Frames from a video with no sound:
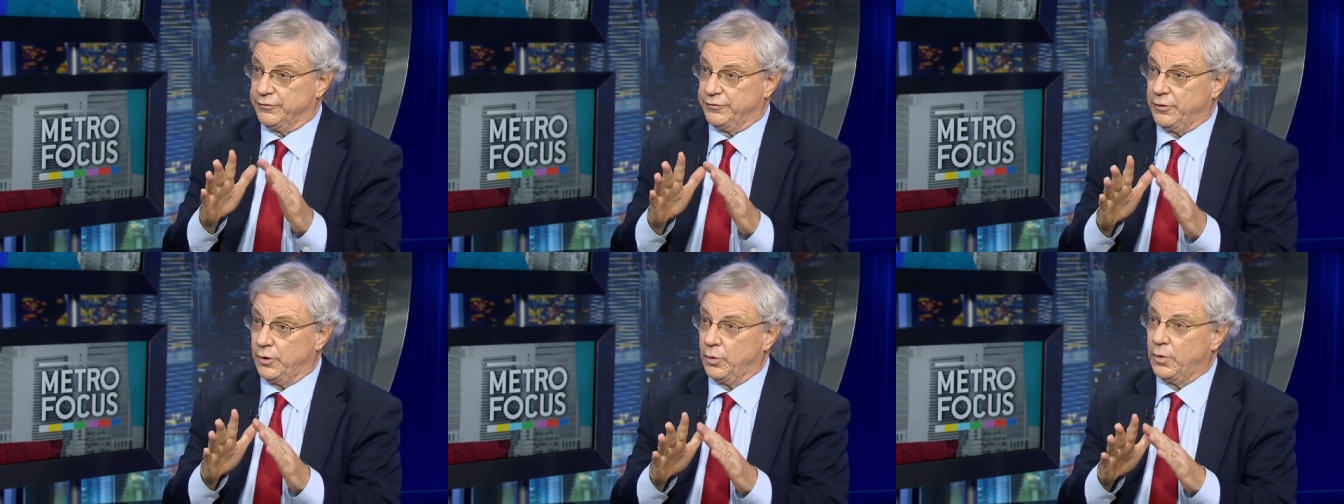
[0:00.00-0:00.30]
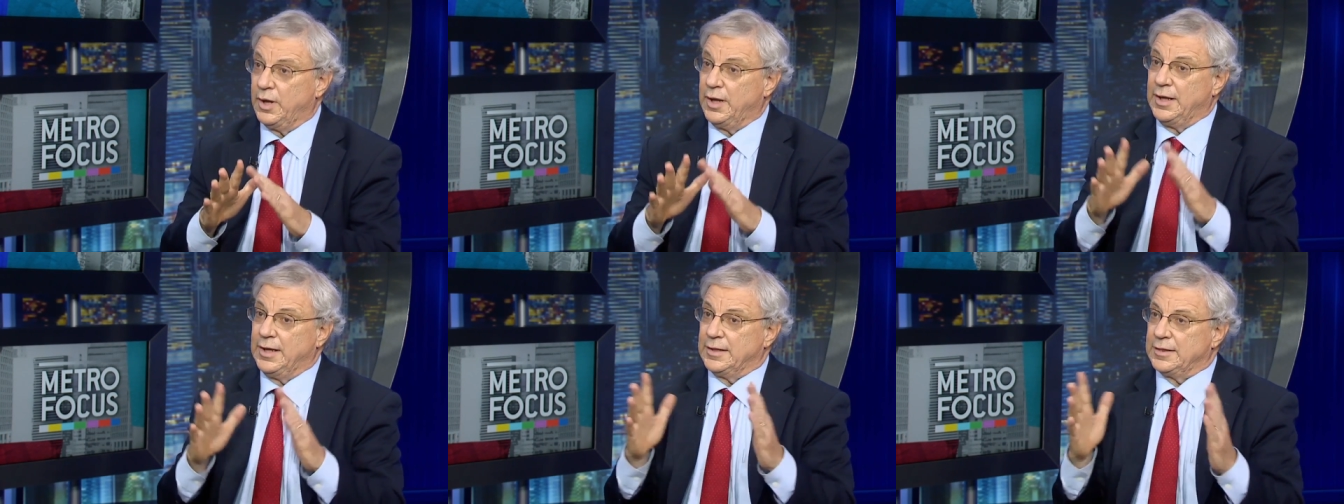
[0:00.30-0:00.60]

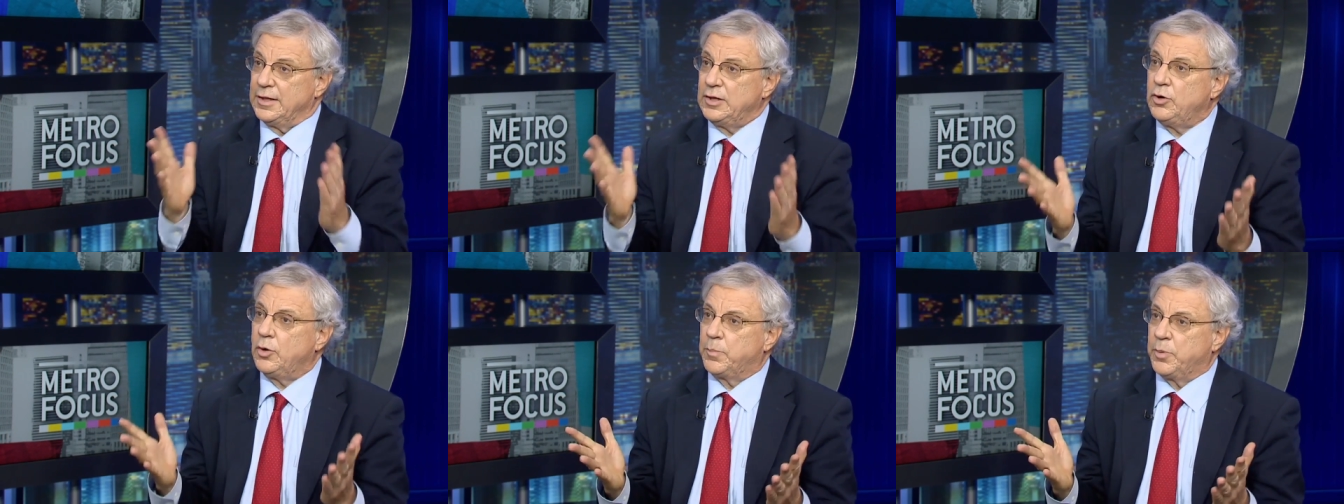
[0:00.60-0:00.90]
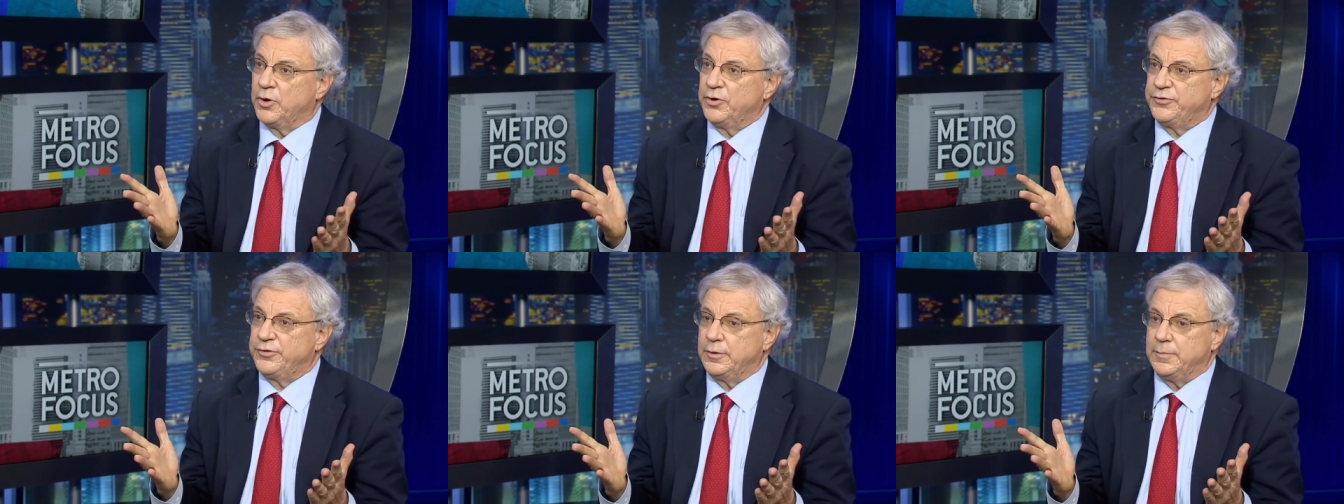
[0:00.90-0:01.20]
So legal
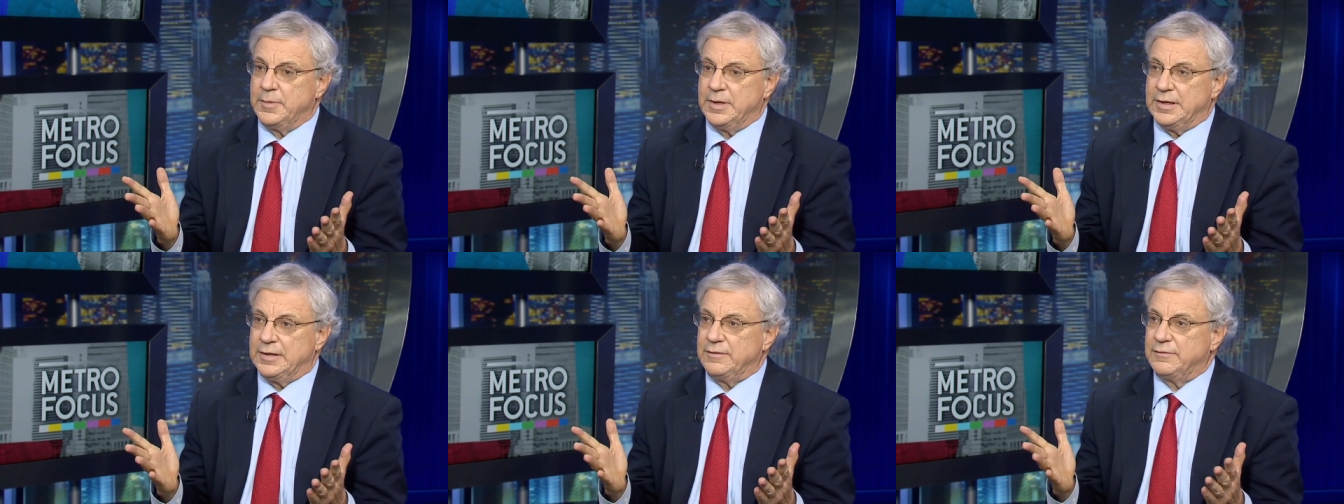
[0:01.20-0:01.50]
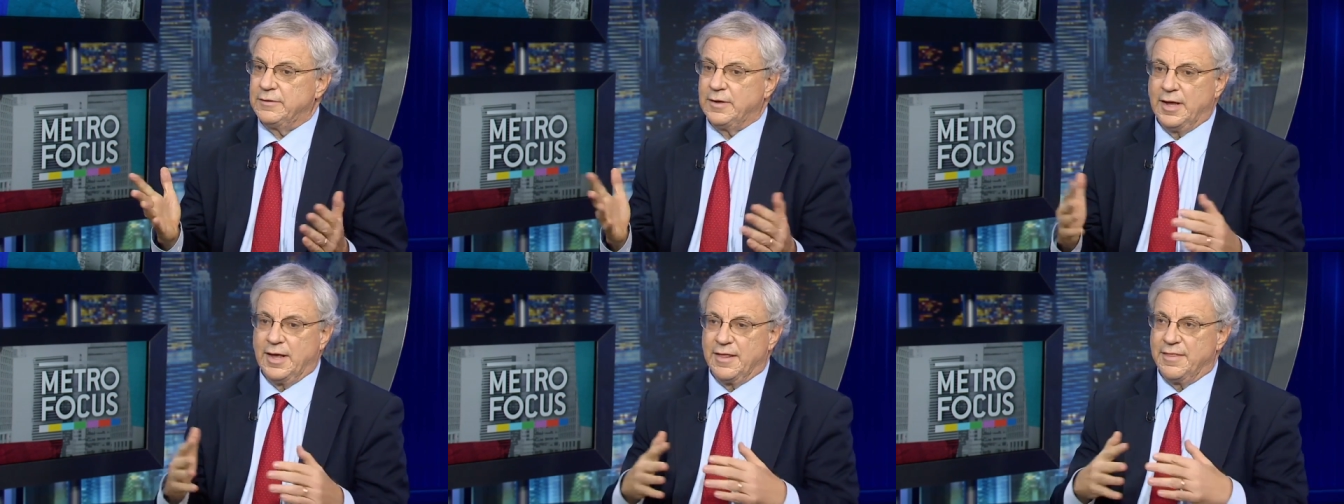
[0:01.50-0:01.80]
person
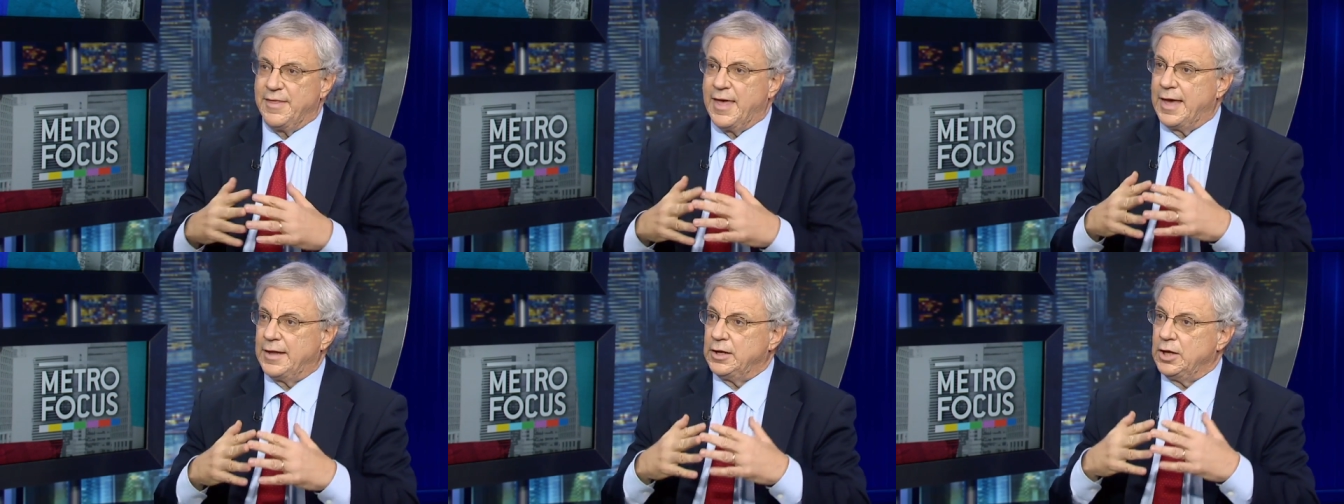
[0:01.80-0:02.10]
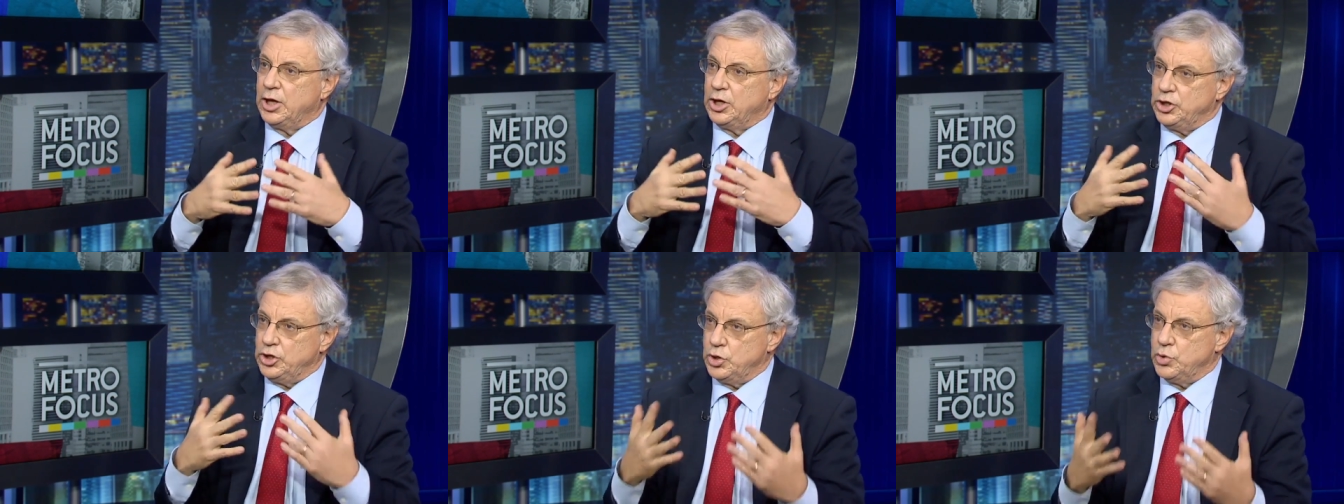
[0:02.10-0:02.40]
means that
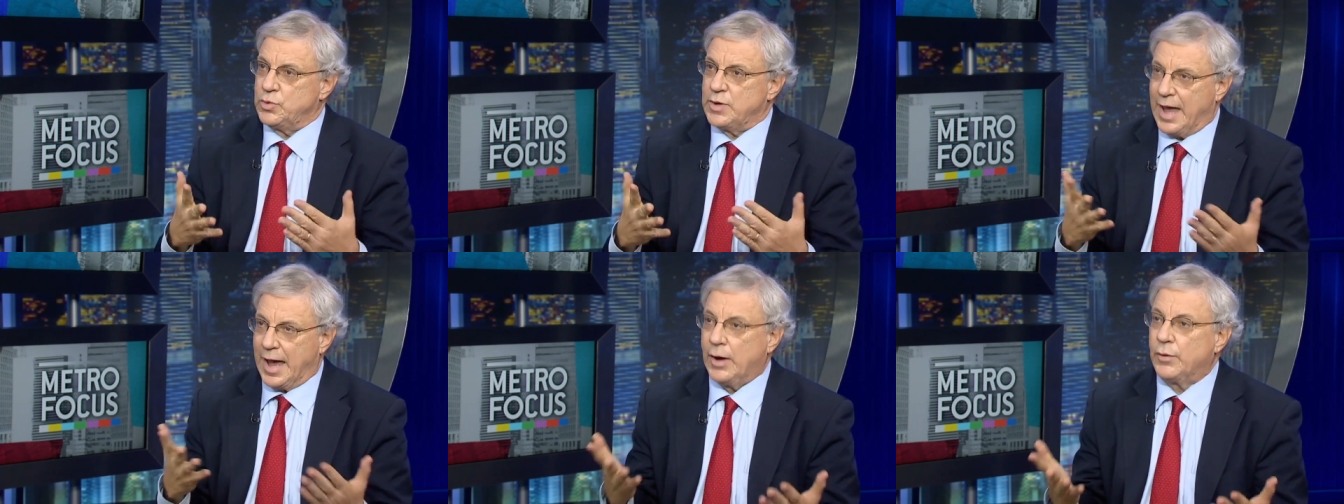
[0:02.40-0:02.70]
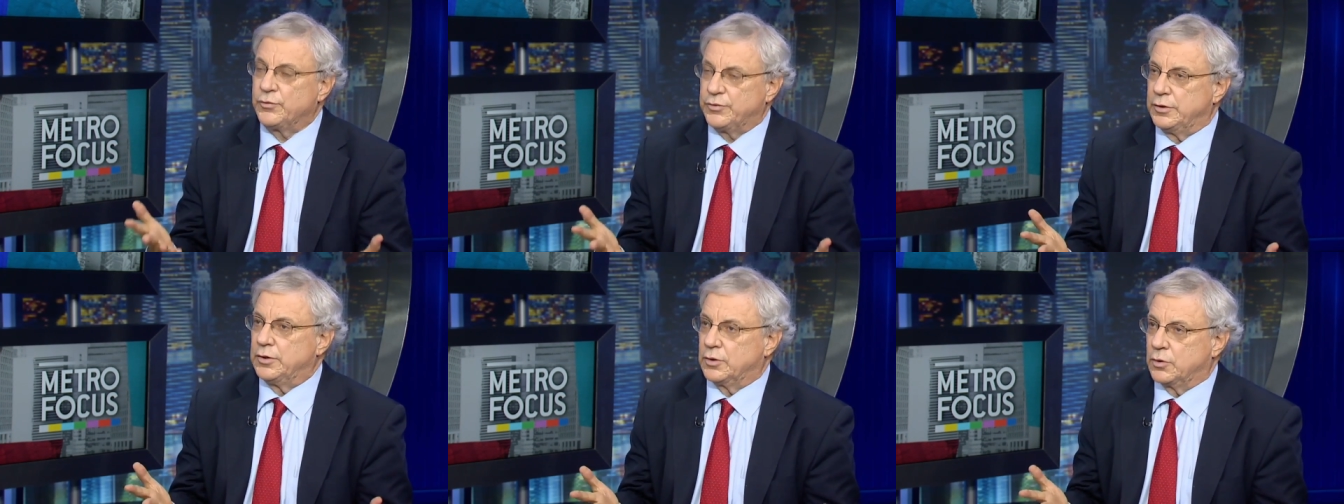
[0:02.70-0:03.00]
you
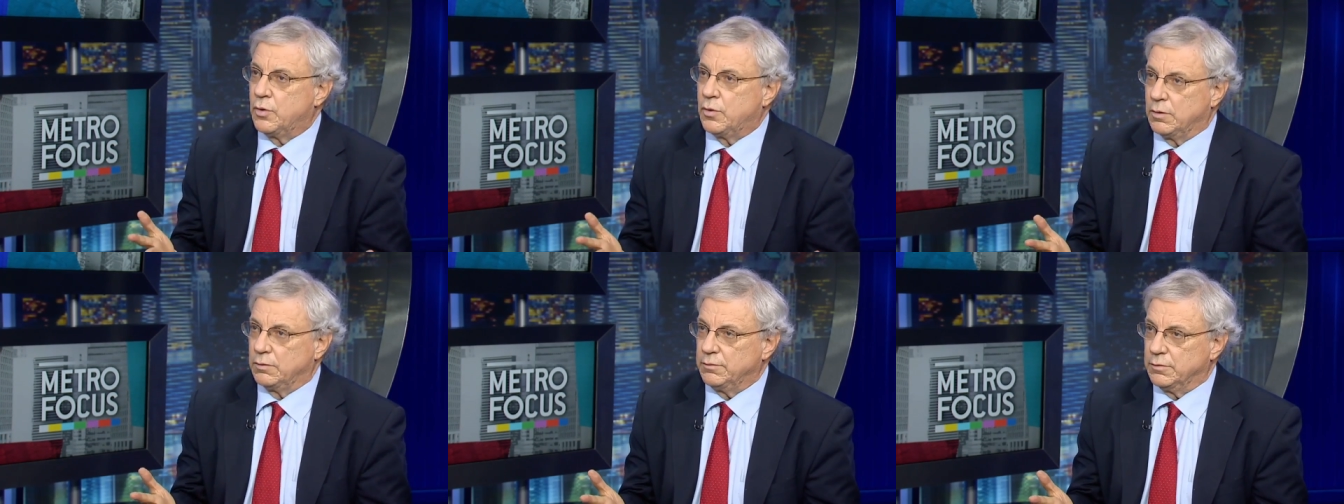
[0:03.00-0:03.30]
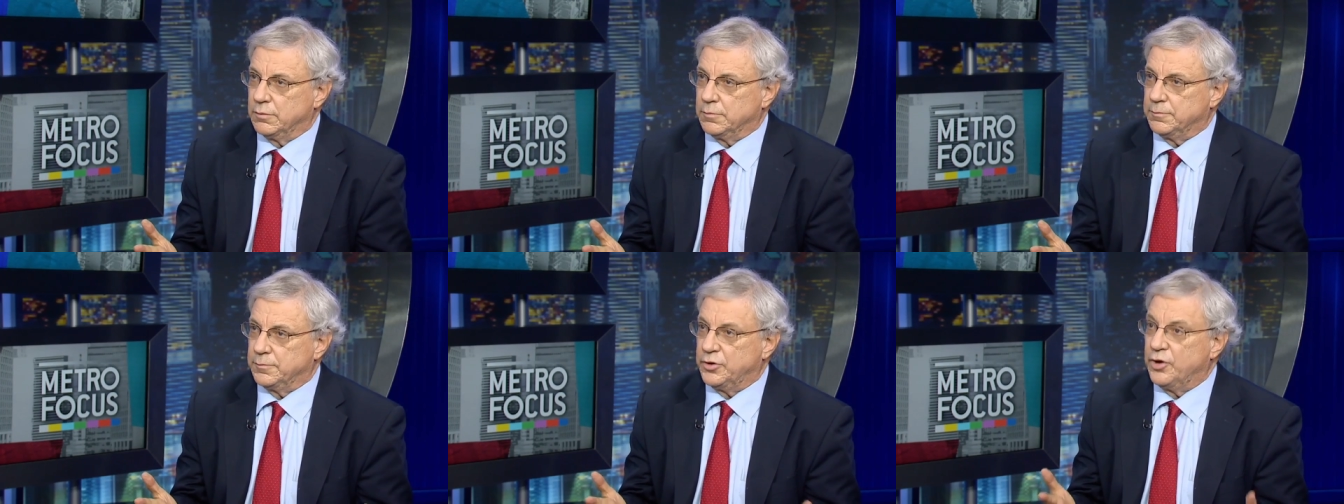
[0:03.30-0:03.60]
count in a courtroom.